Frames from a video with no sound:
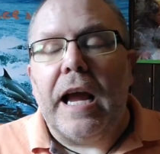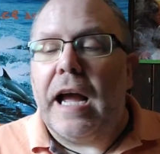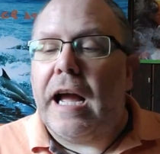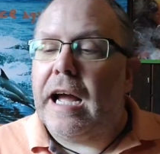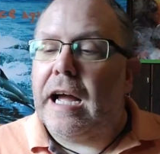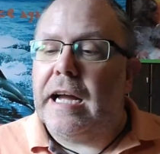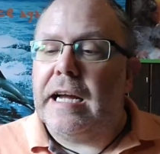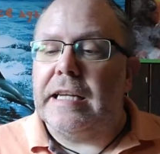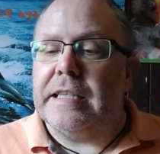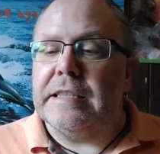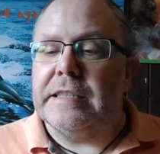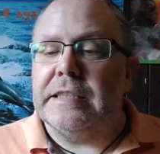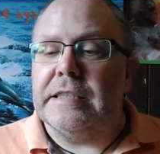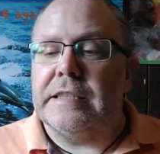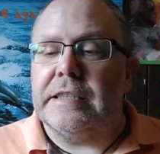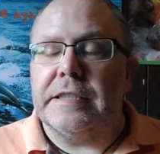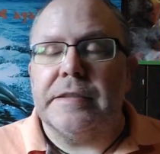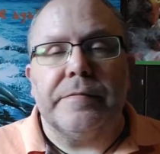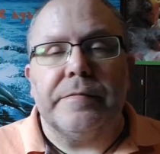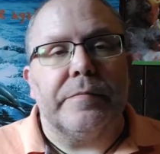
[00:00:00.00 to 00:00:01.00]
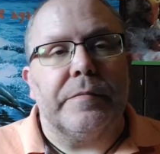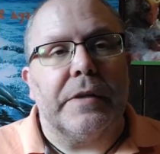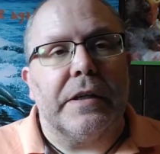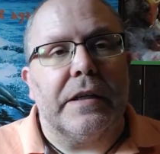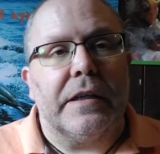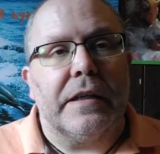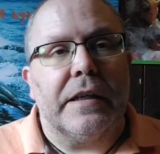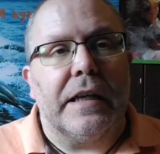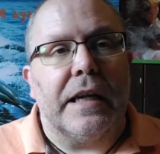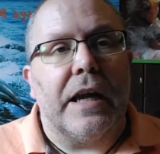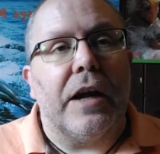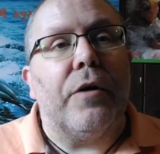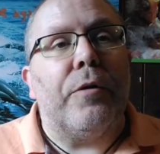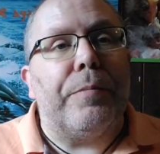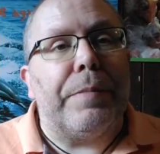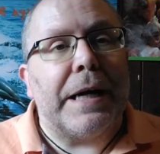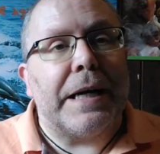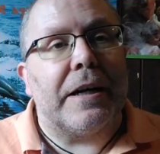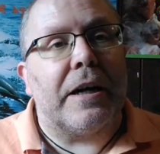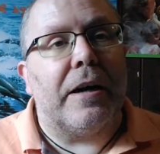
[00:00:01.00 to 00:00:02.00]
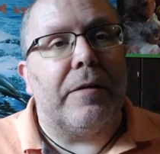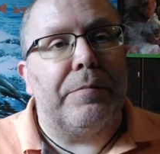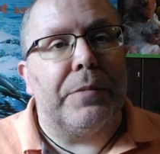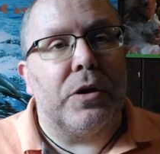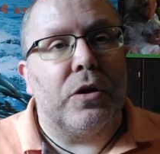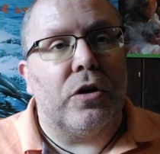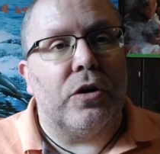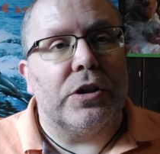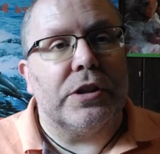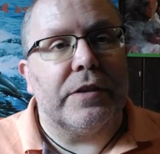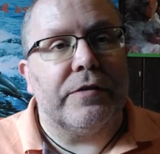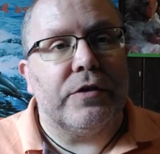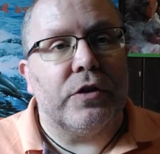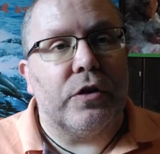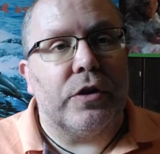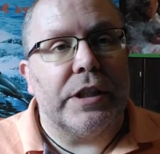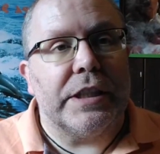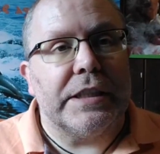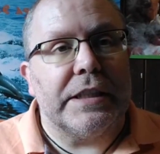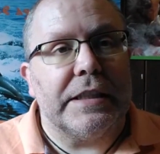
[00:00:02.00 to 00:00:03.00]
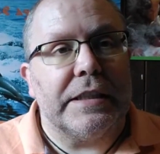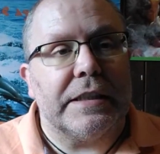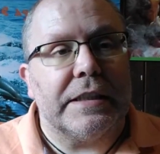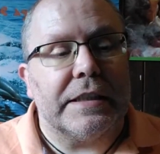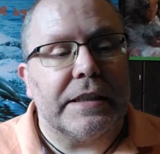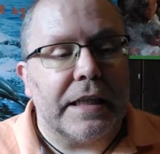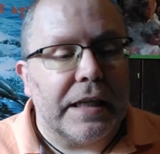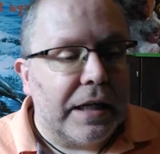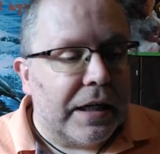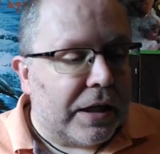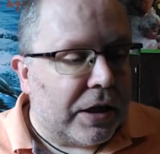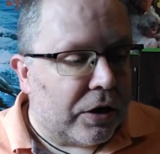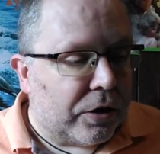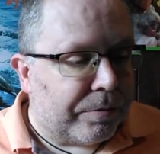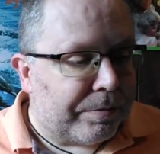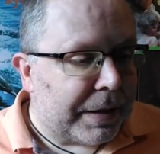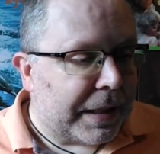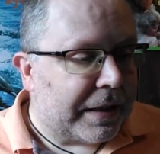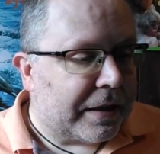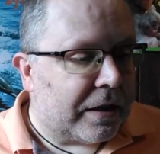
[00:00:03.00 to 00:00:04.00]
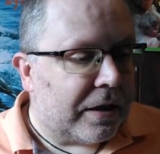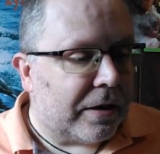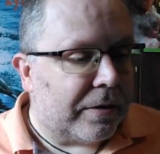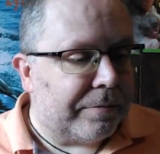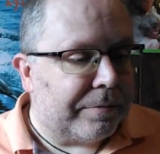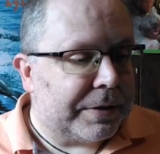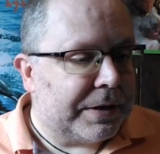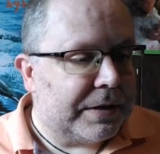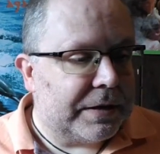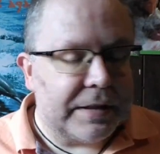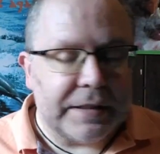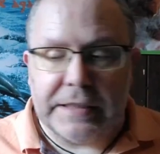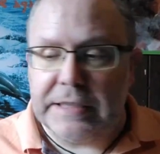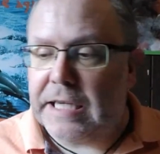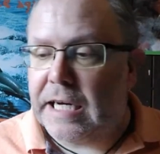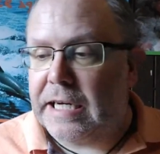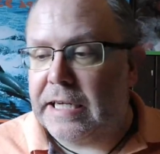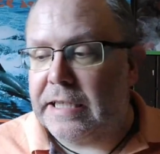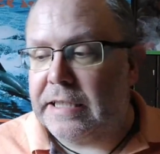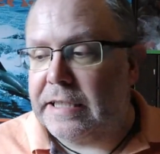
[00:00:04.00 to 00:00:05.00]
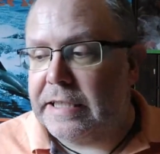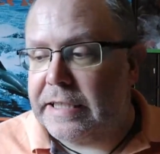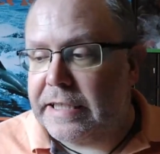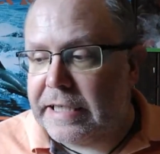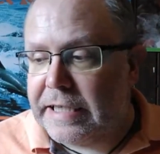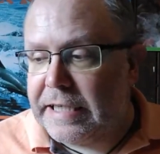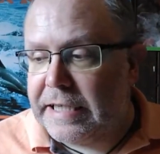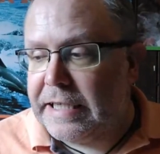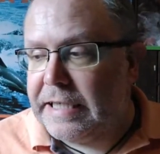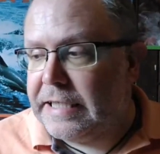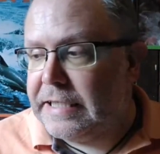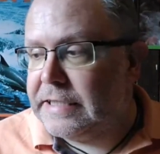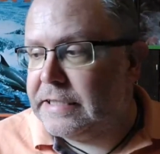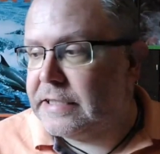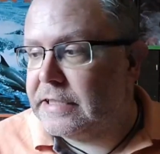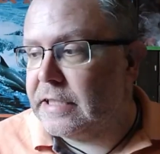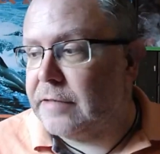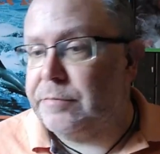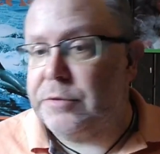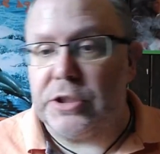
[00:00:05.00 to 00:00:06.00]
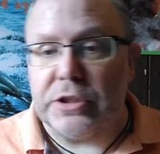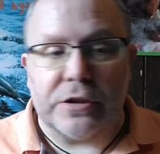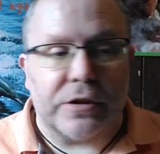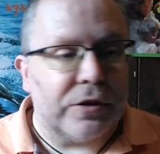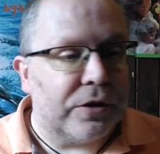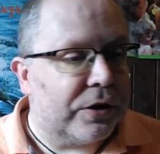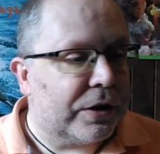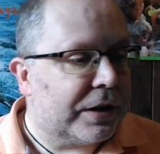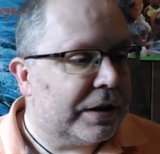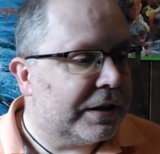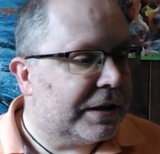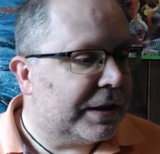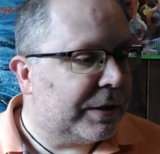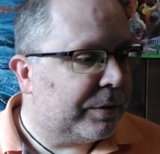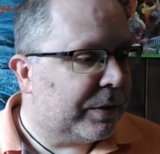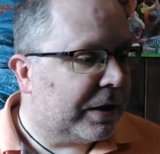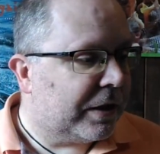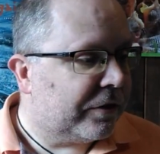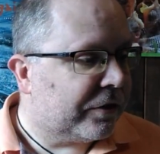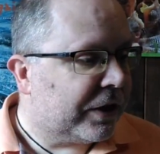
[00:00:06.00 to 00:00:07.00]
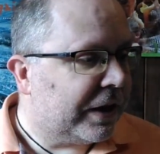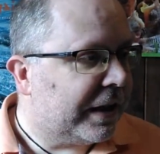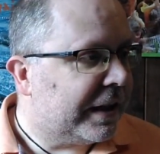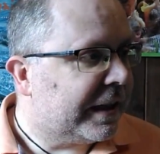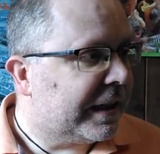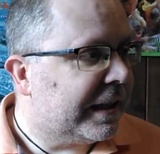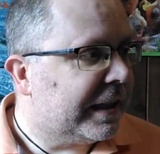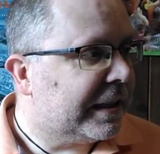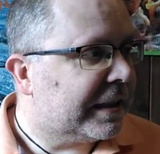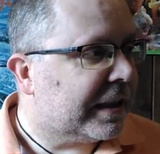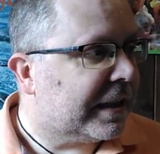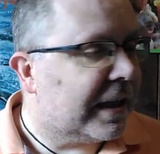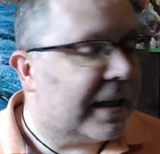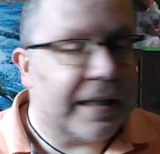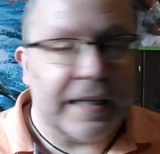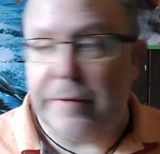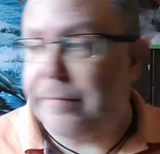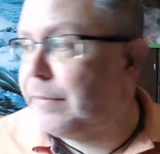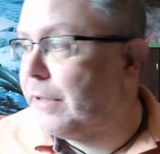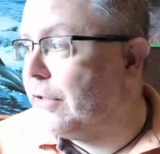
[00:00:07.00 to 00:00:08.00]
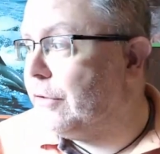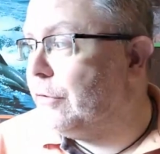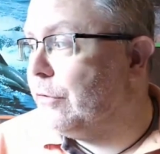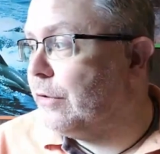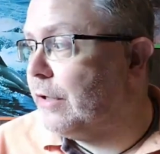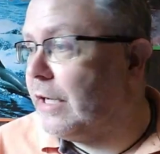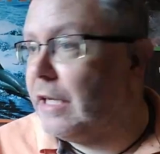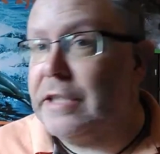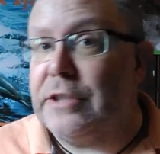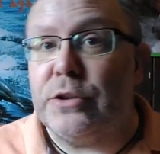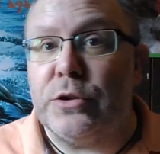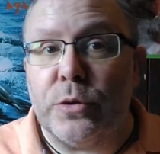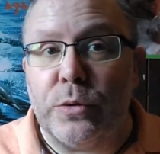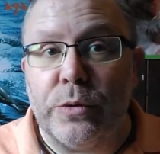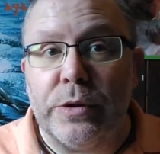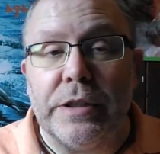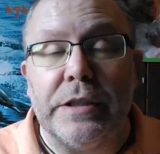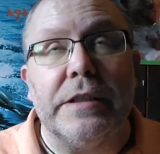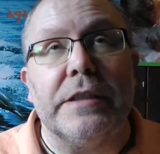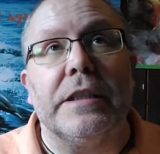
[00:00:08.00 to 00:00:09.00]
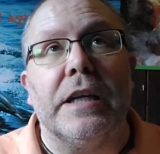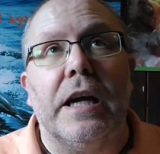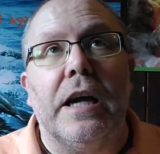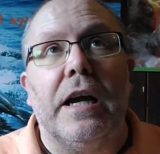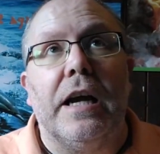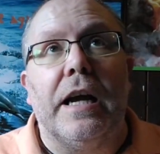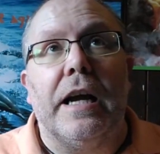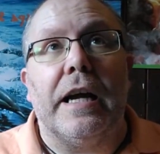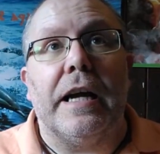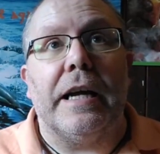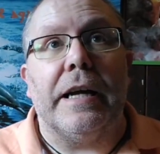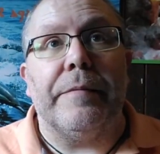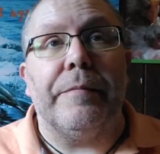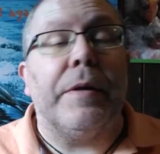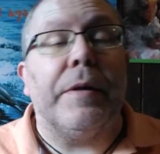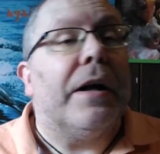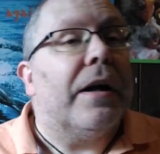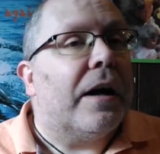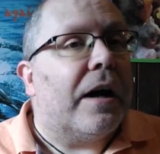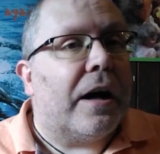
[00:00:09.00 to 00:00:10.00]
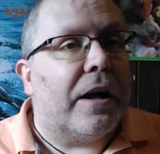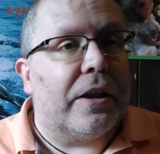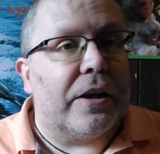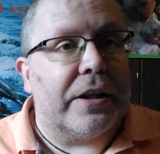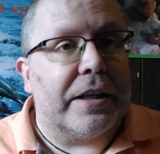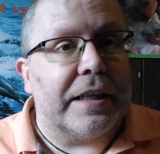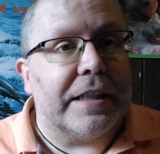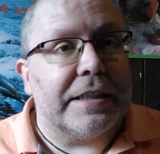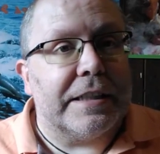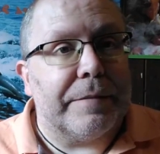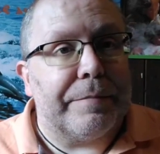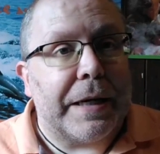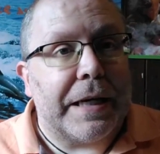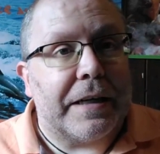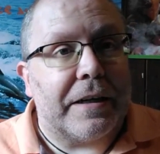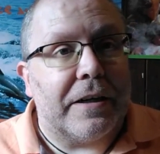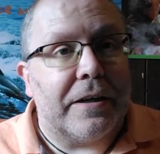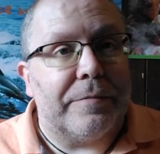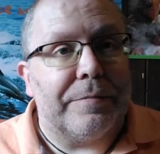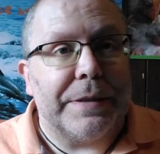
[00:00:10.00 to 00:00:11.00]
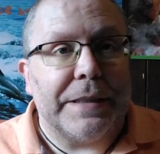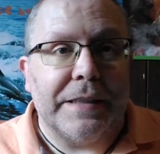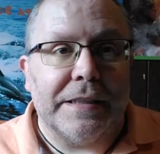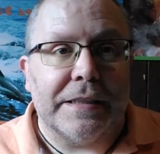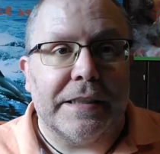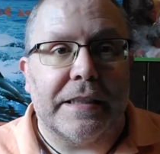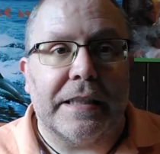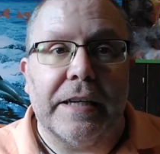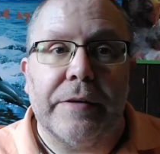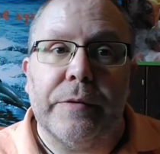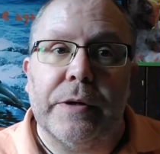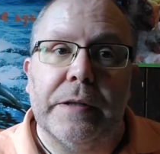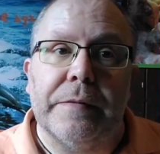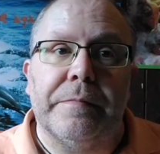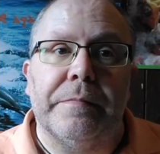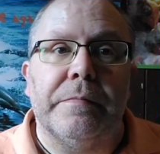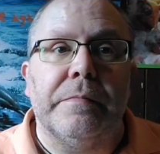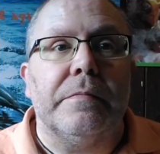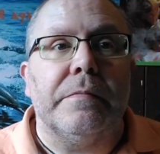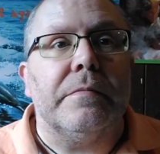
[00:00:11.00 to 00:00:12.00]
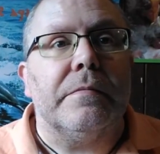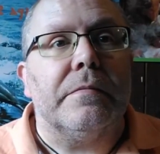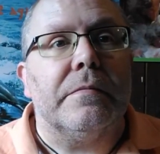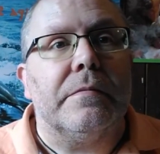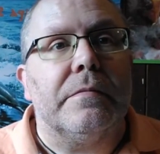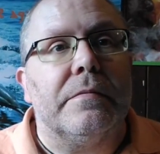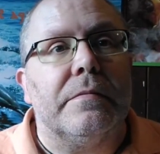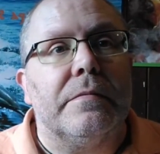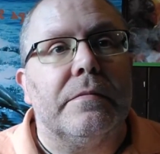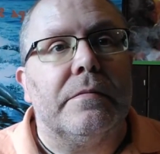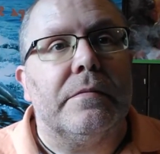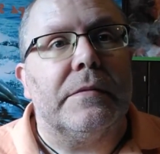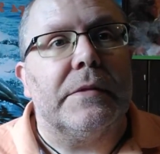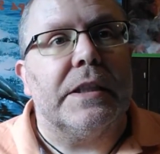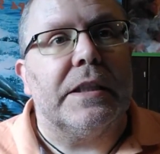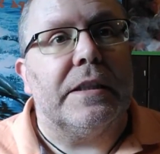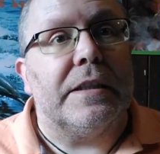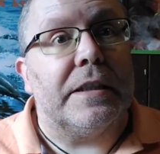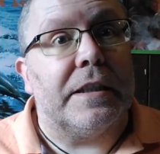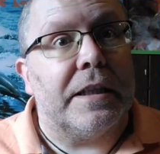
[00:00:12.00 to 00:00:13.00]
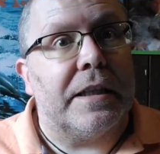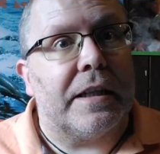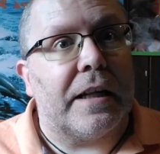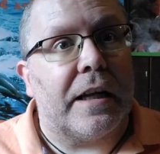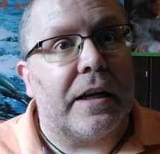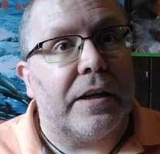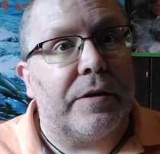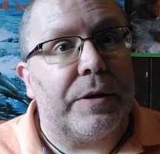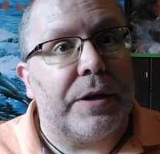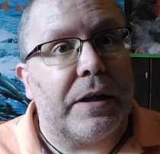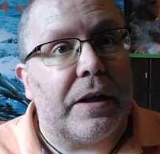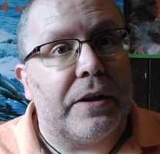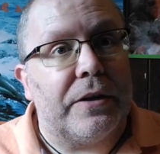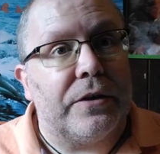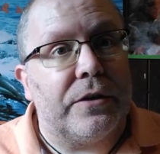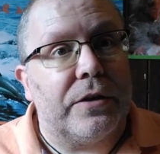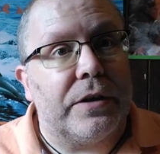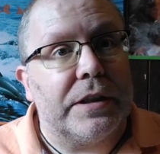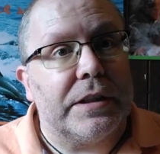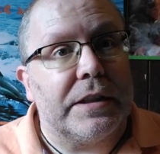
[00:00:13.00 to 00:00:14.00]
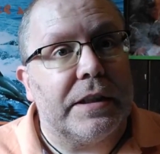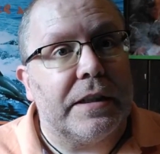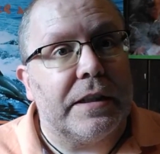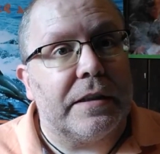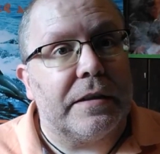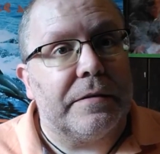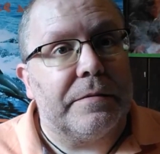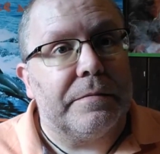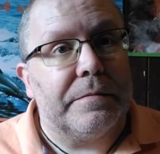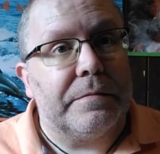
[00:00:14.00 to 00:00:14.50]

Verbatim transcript: and it'll pick up lots of noises It'll pick up jangly keys. I'm just looking to see whether I've got any keys lying about. I don't. Um, other things it pick up. Here's a great one. Did you hear that really loud noise there?